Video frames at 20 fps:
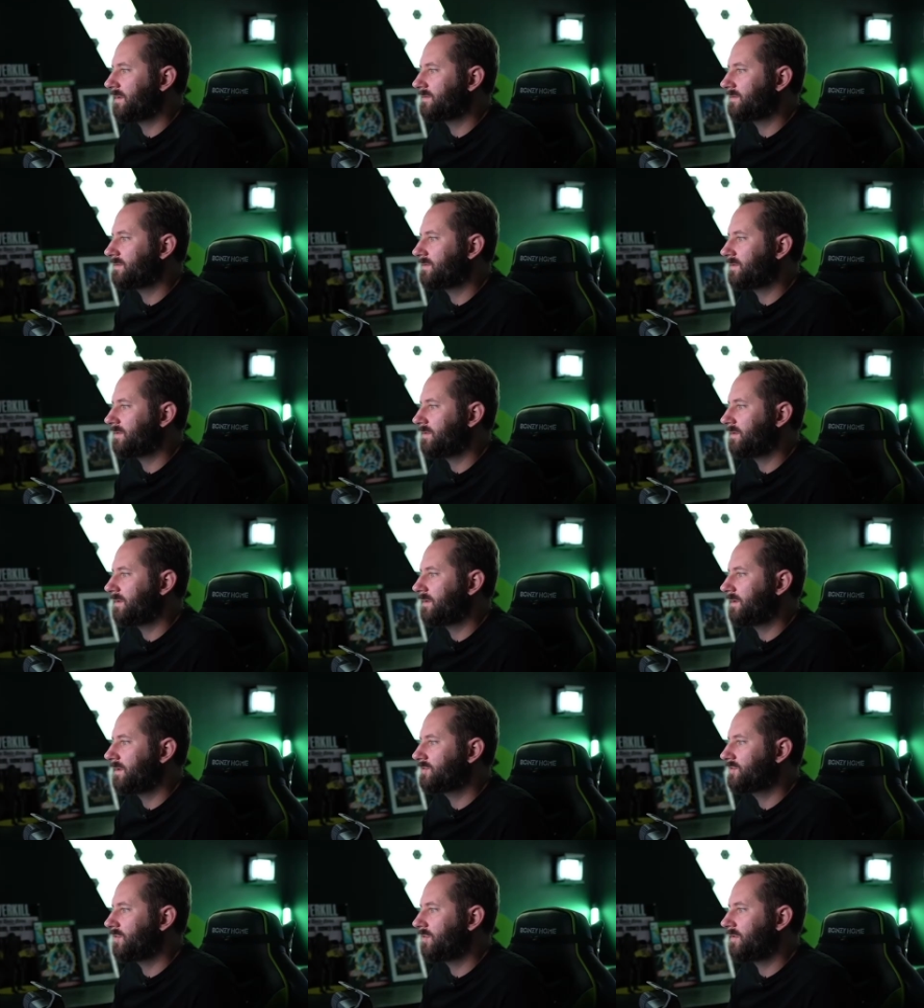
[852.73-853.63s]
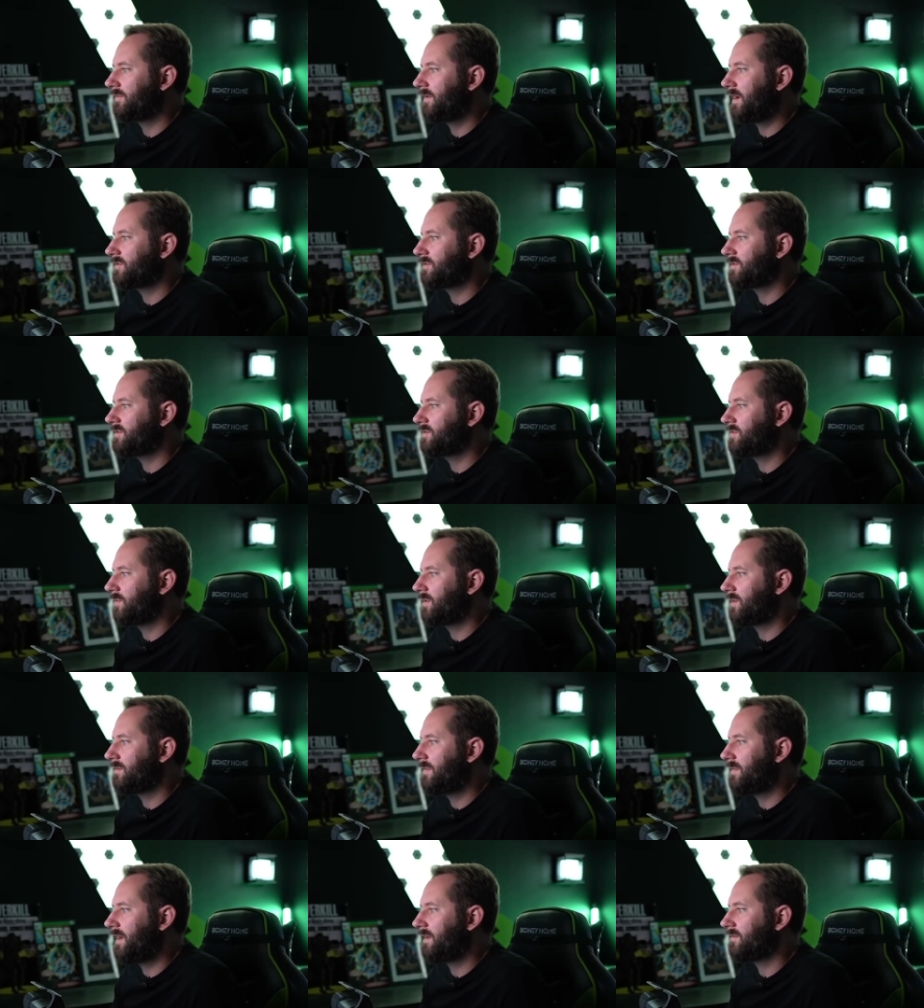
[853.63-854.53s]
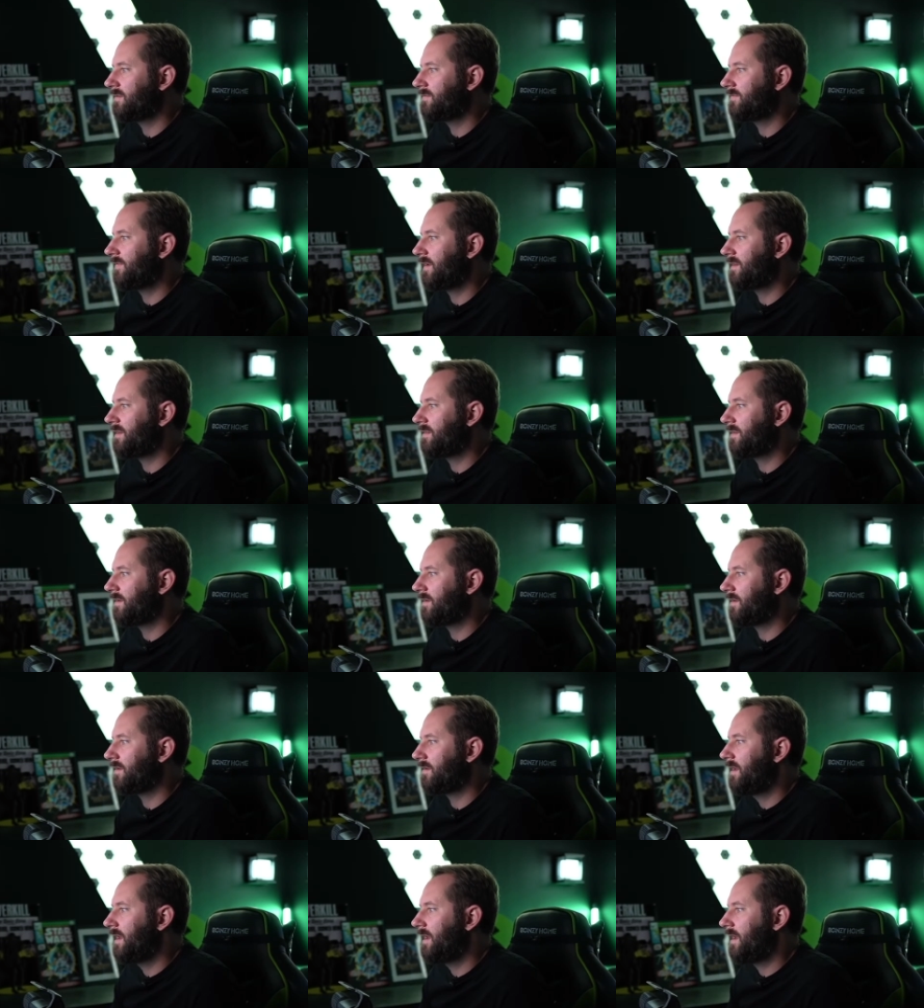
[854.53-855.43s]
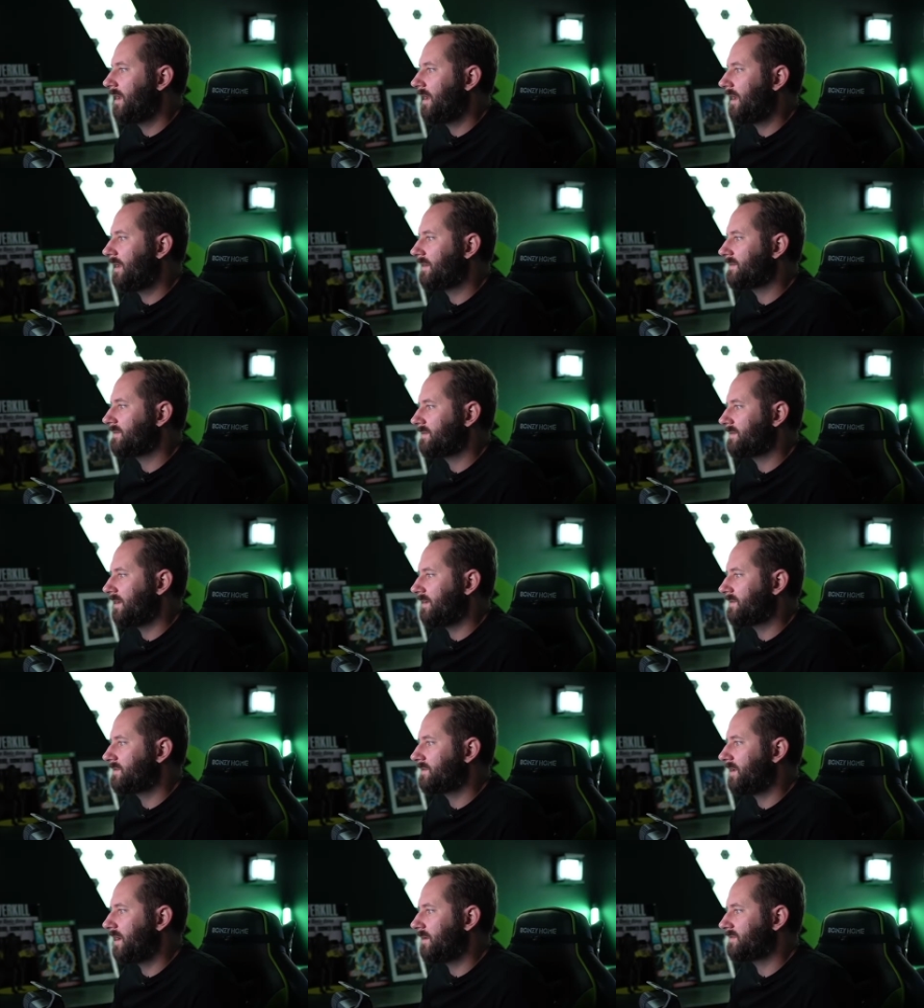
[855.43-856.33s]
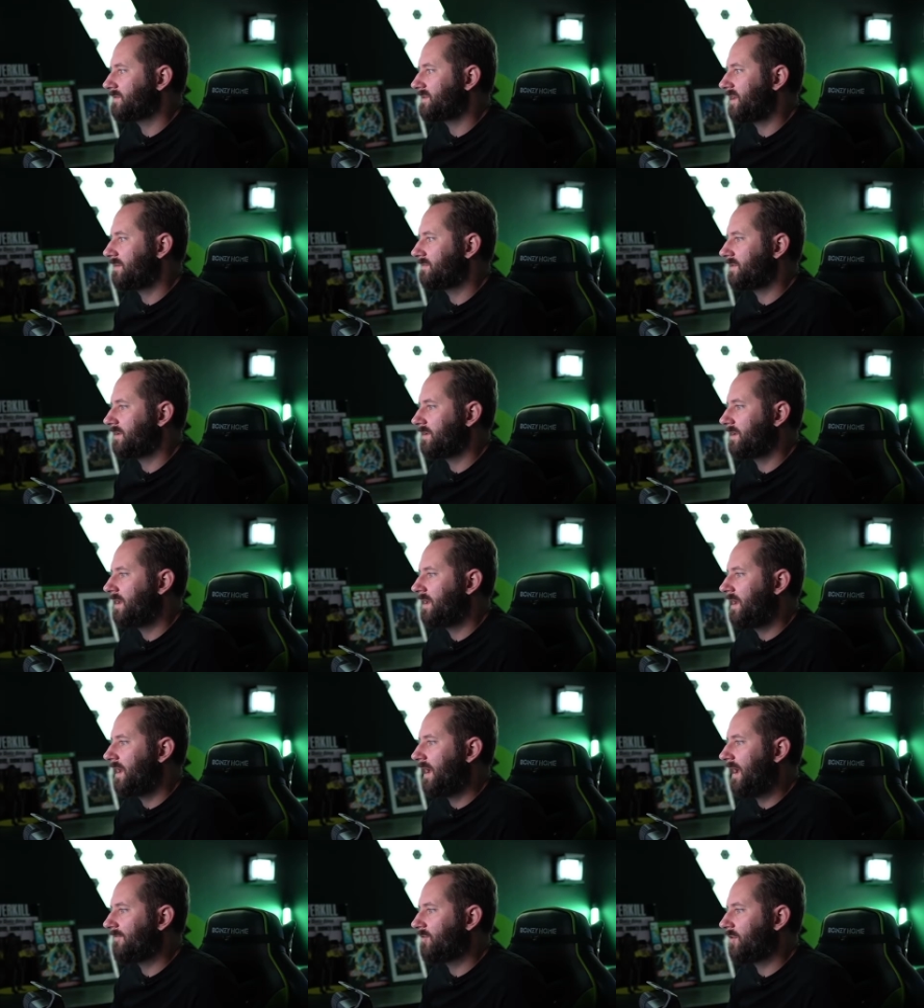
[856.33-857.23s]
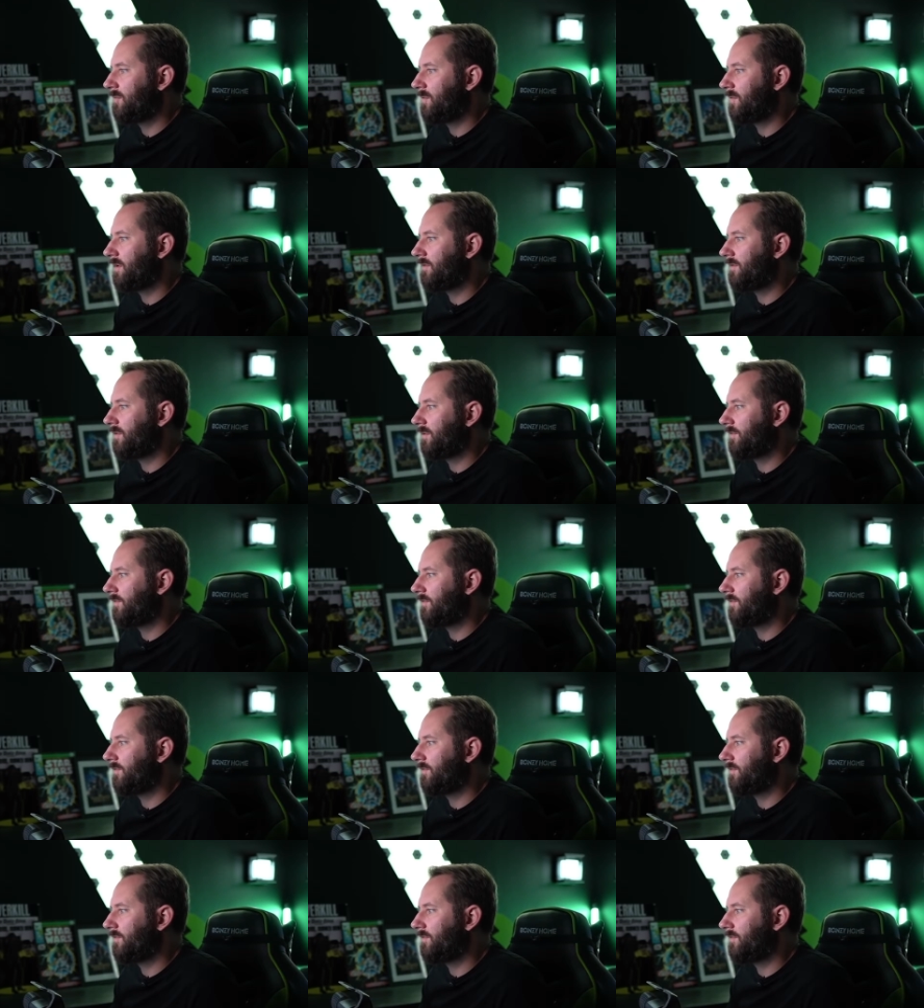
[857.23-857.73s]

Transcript: does do. Short of actually doing the math to find the current and such, I was tempted. After a bit of a